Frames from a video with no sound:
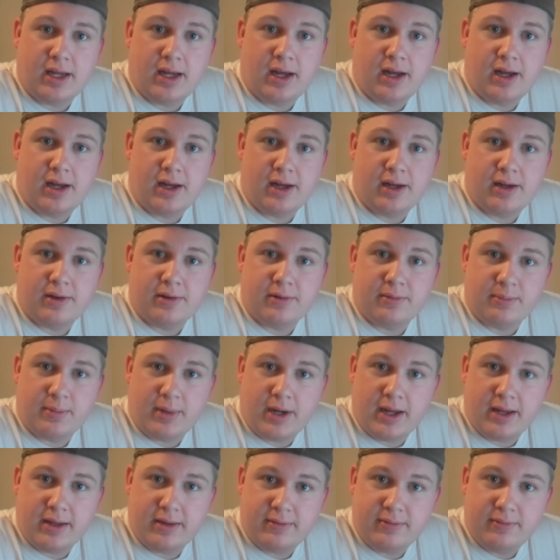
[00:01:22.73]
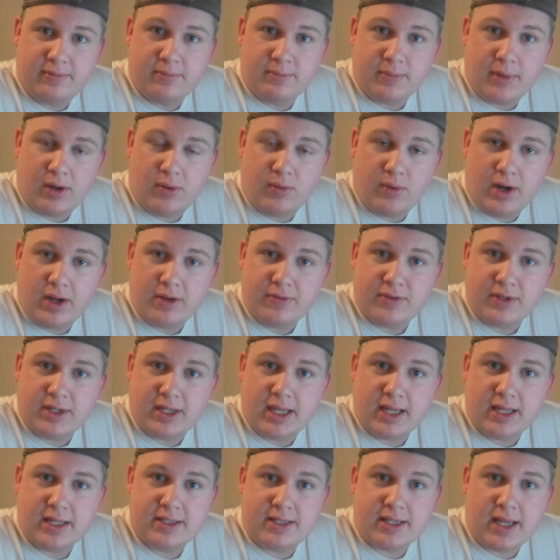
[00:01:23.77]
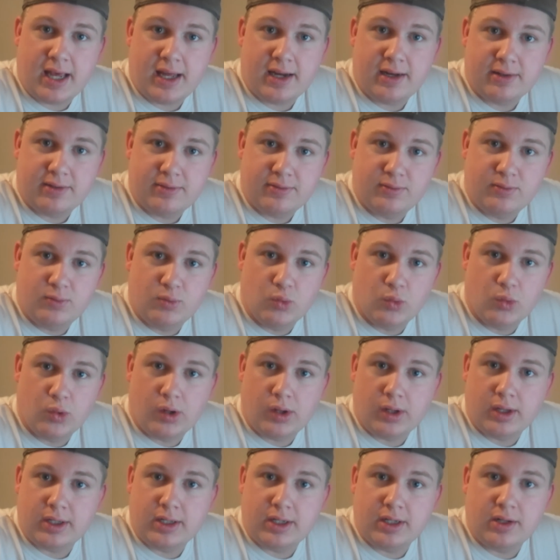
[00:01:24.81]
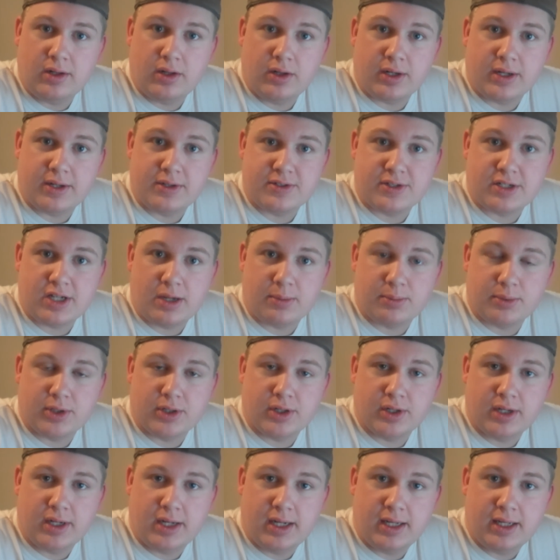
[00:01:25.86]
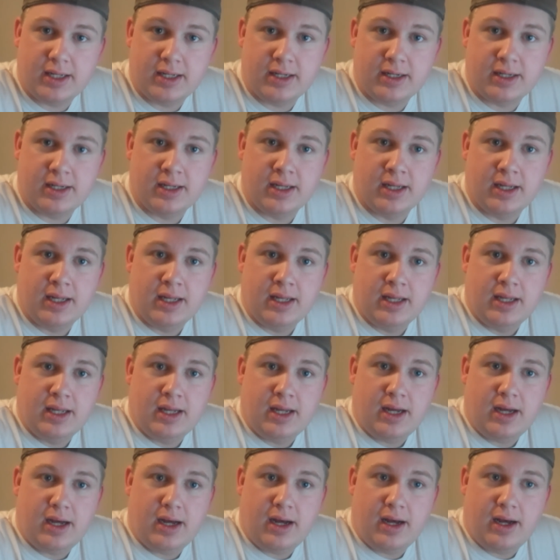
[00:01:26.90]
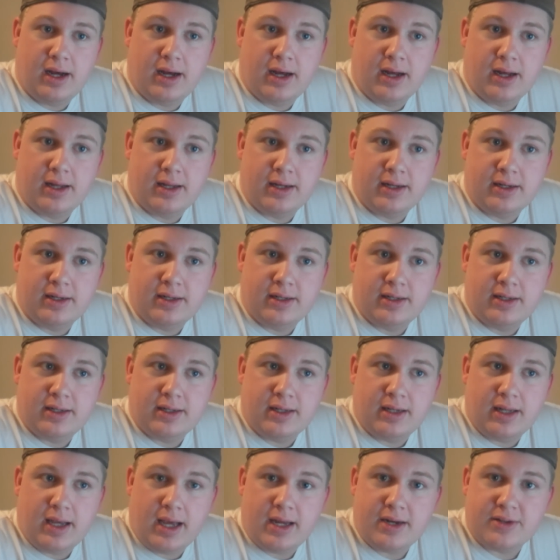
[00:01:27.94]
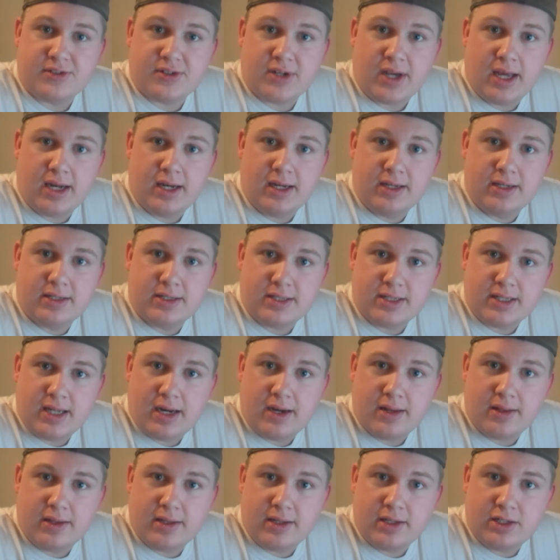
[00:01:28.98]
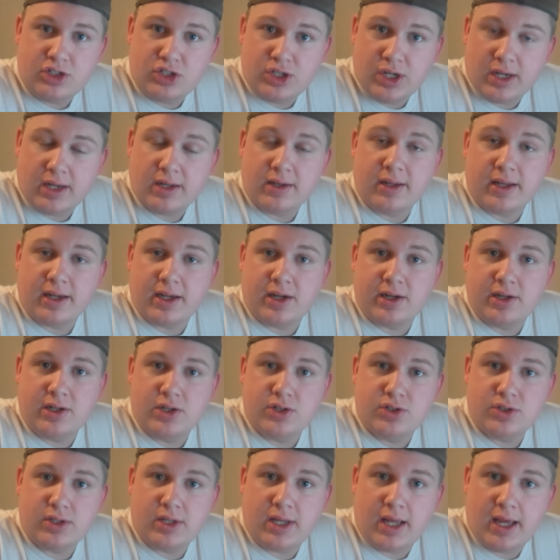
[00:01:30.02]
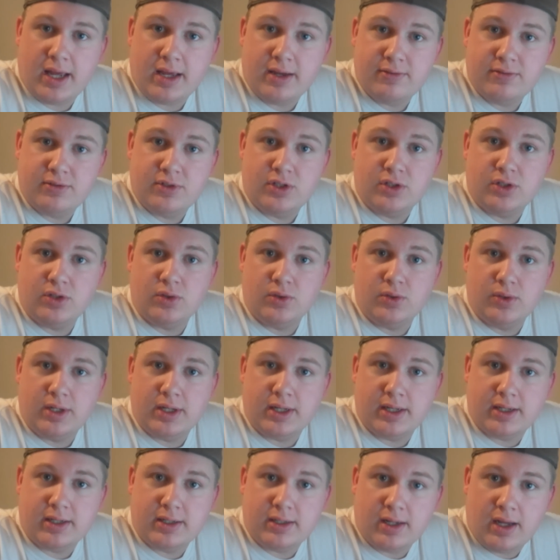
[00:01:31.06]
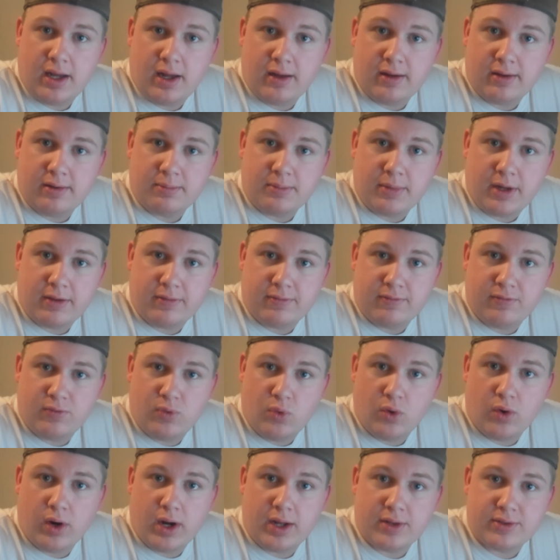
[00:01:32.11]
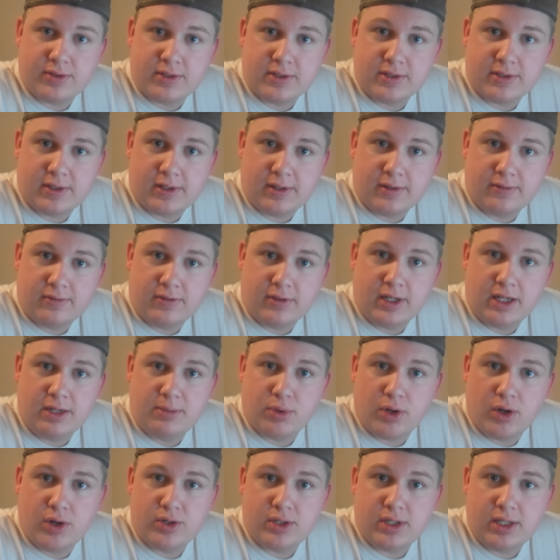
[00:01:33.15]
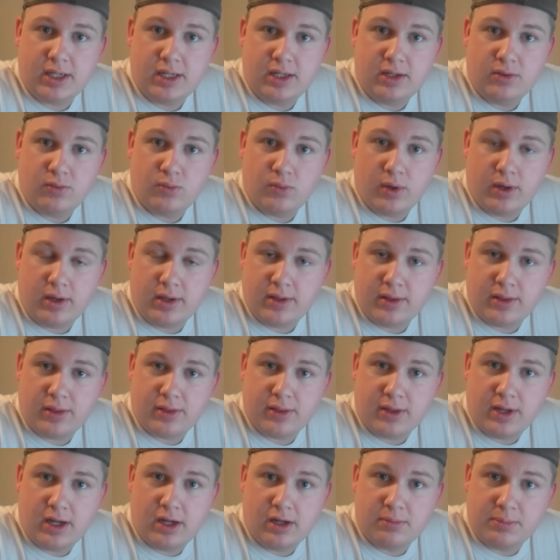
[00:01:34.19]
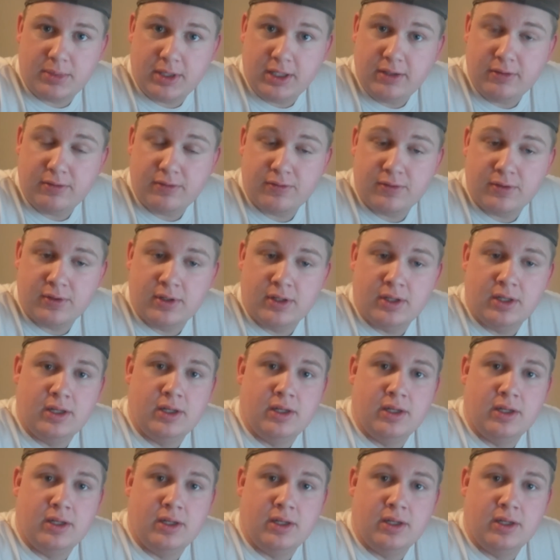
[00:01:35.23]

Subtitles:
My wife and kids had a really good looking supper, and I decided instead of the chicken like I usually have to get my 4 ounces of lean protein with beef.